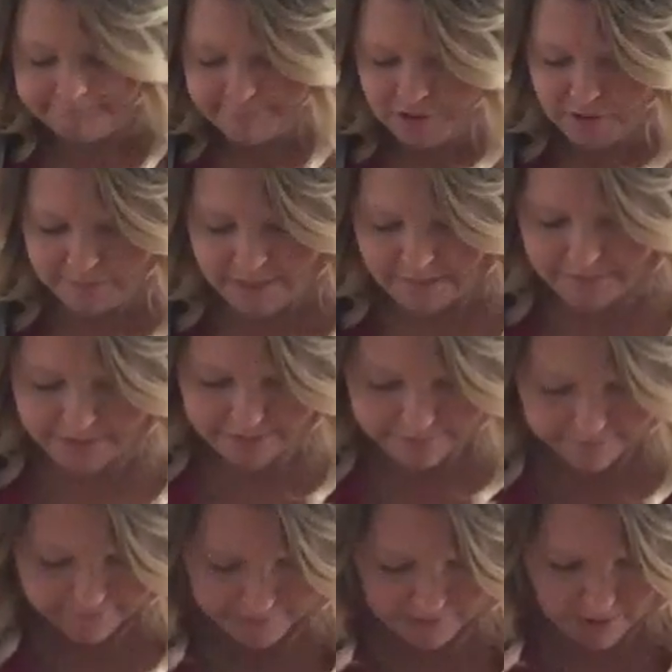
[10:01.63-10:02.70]
Just my
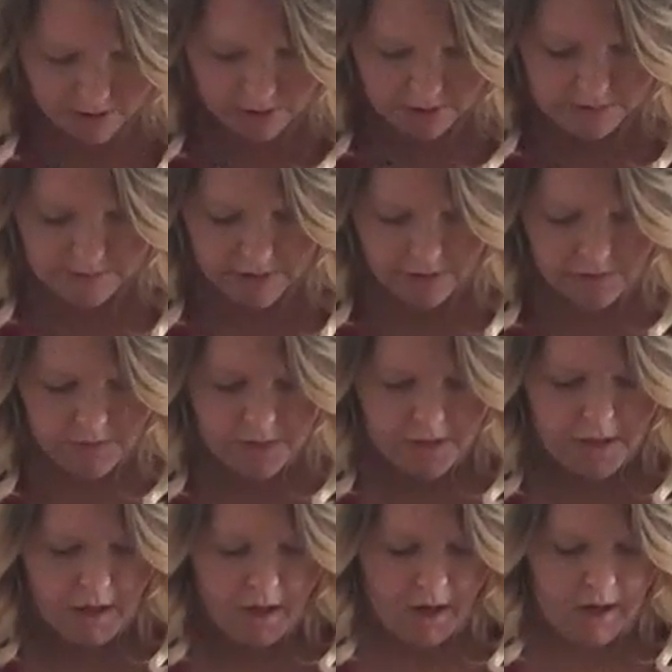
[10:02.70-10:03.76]
opinion. So,
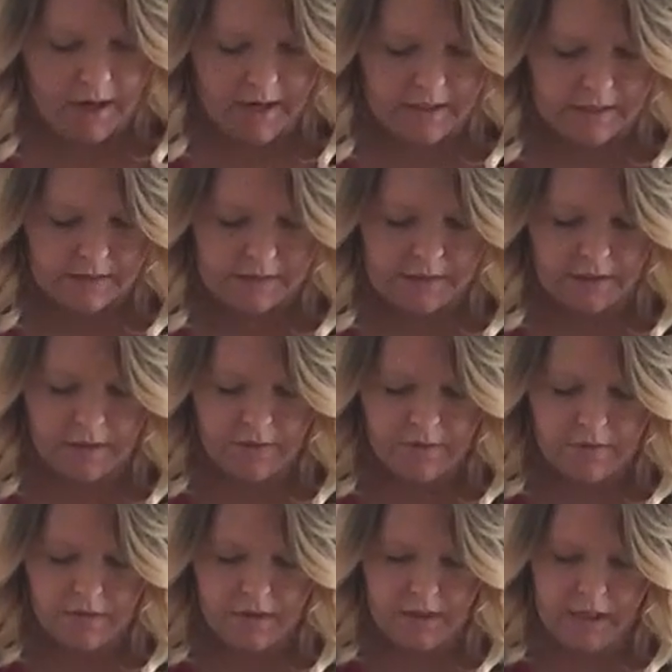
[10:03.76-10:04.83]
all right,
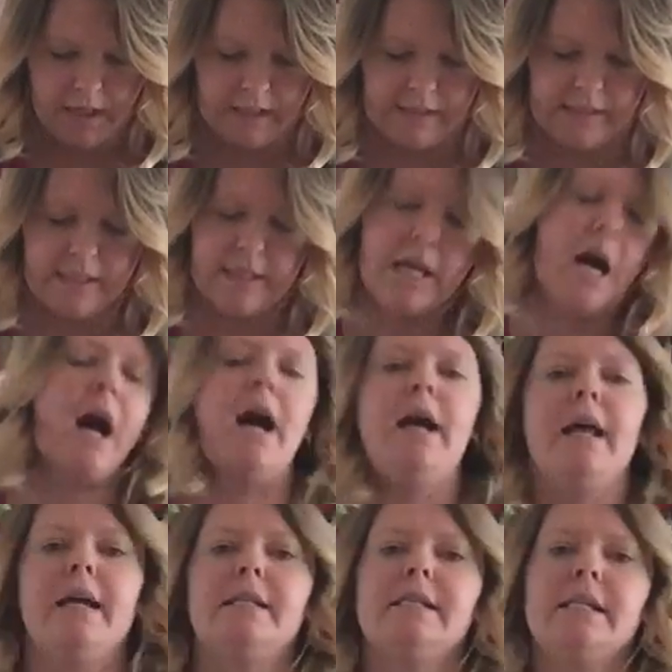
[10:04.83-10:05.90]
so it's not
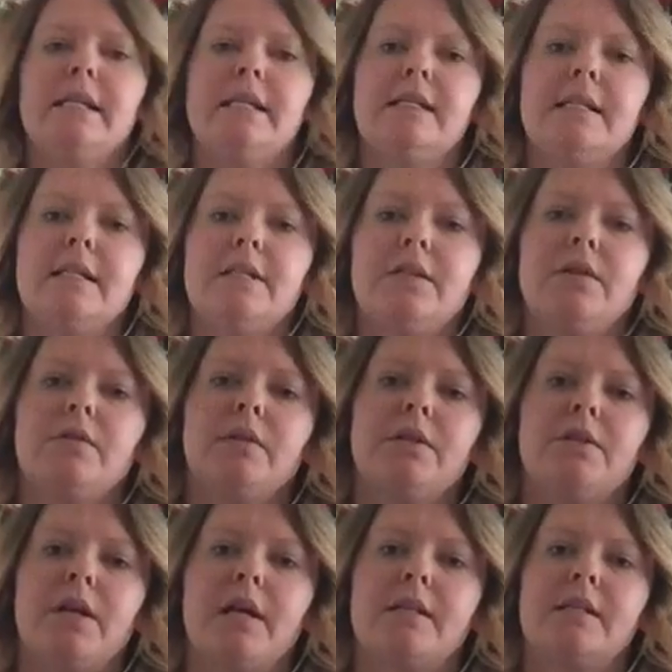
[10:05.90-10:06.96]
as easy to
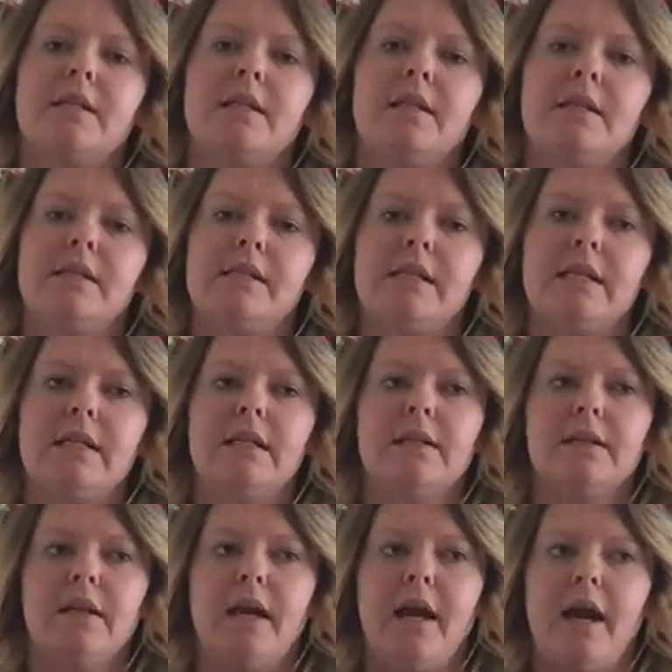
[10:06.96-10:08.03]
adjust the seat
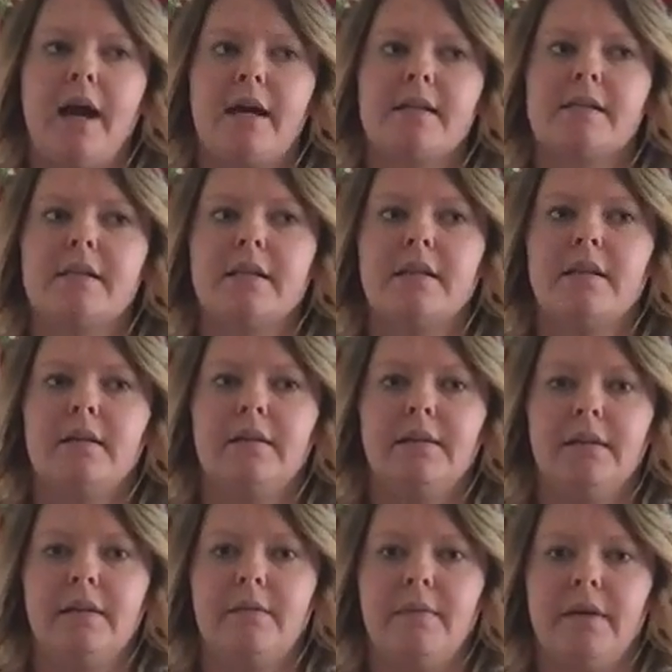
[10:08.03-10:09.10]
as the
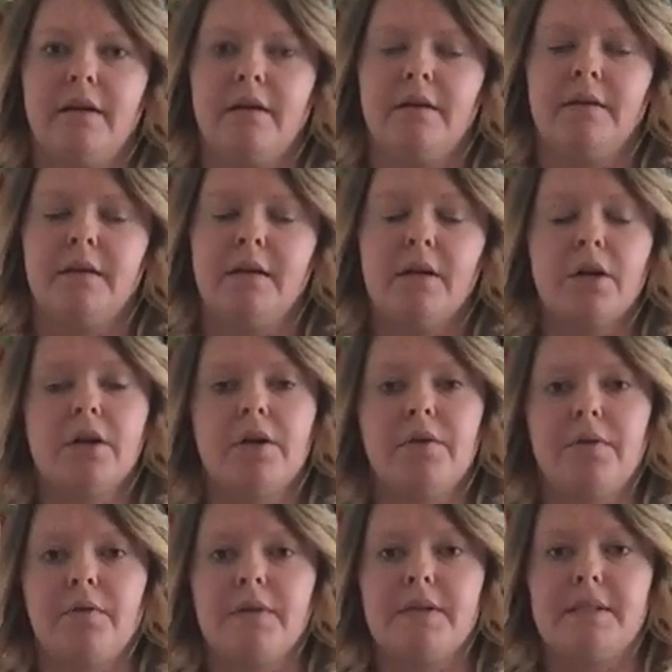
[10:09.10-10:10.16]
lillebaby or the Ergo
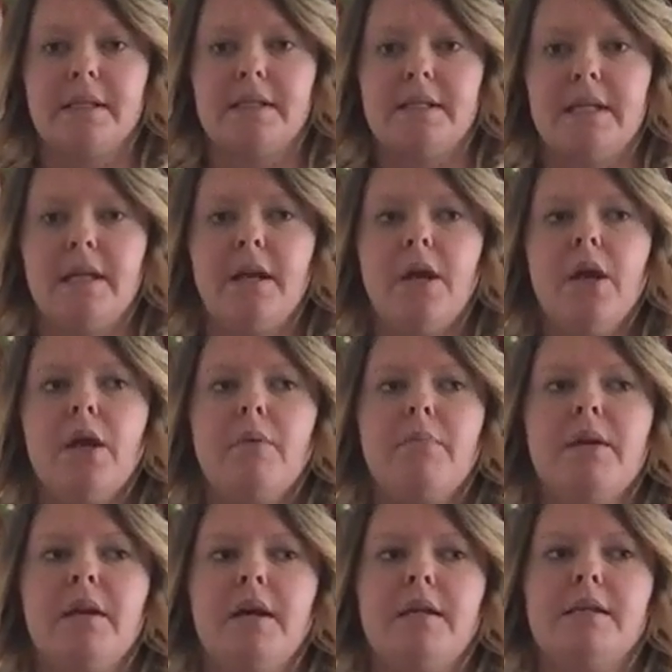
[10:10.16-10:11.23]
360,
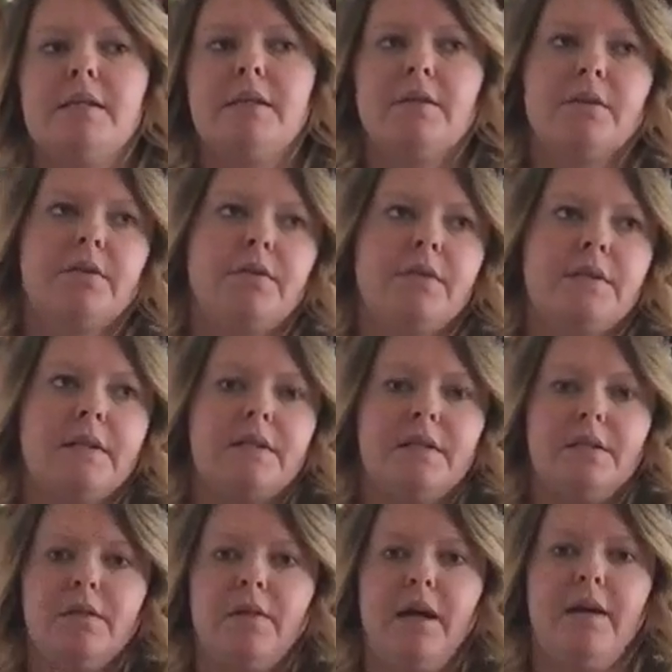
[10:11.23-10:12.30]
because the Ergo 360
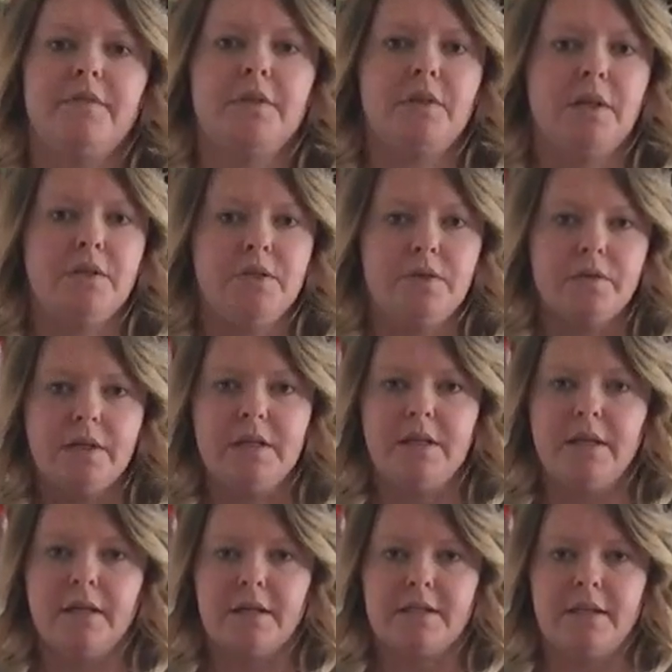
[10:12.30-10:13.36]
you don't have to undo
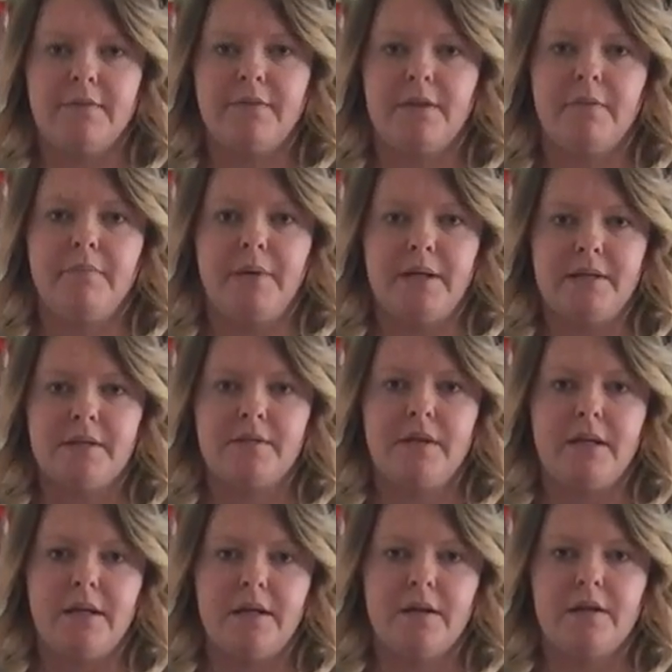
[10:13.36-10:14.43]
anything except for the buttons
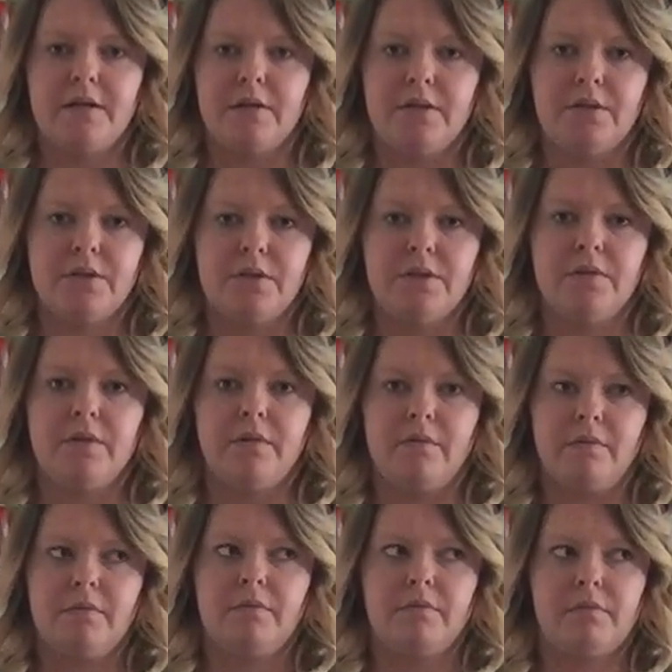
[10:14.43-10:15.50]
right here, and you can just do it
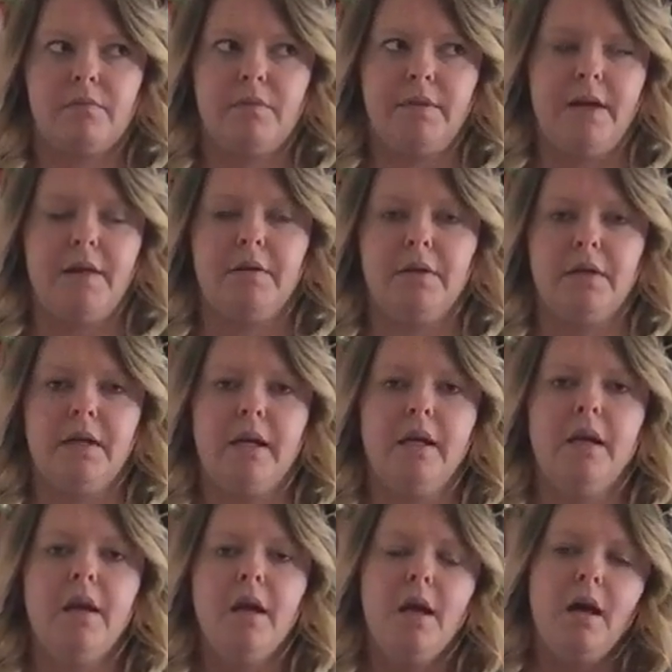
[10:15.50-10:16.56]
without
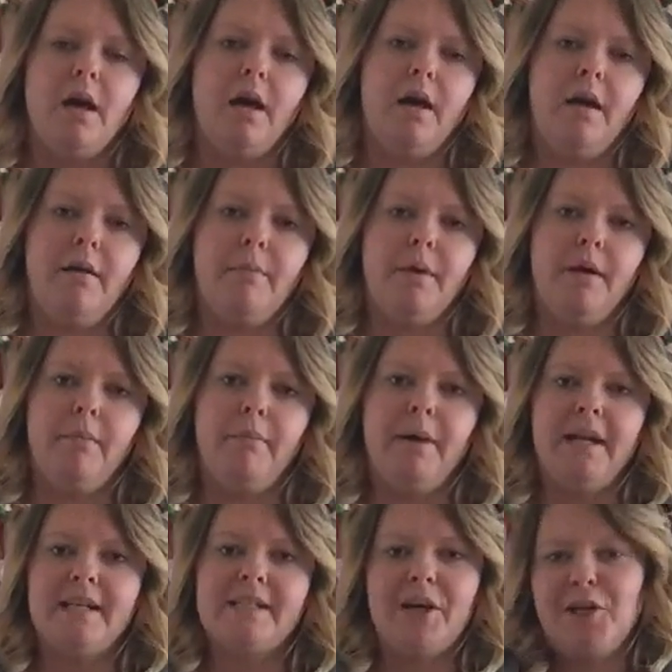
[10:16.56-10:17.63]
looking.
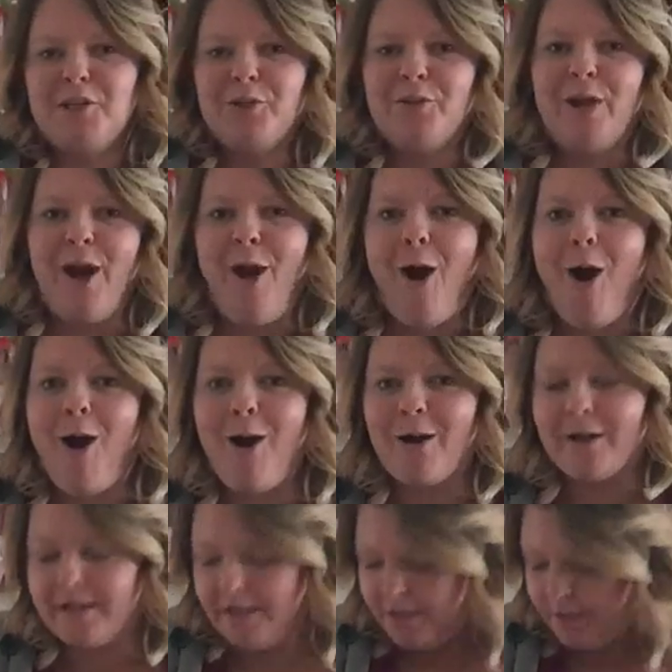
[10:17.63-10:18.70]
But it's also not hard.